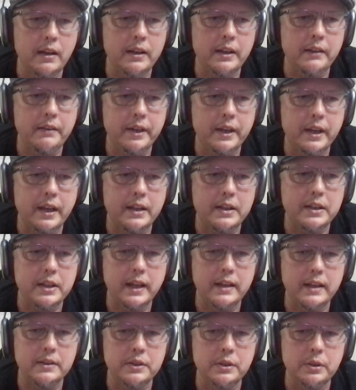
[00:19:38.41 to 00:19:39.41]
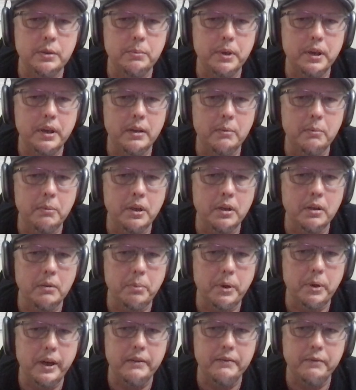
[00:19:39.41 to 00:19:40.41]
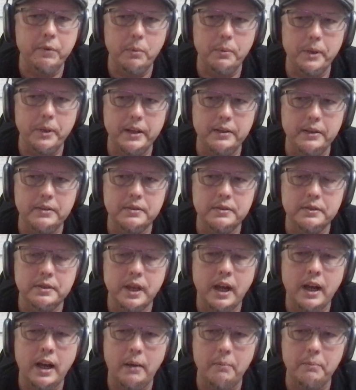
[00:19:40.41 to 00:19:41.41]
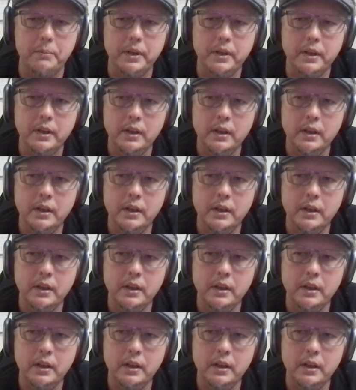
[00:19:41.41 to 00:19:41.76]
I never got a chance to, but in the middle of praying for me, he stopped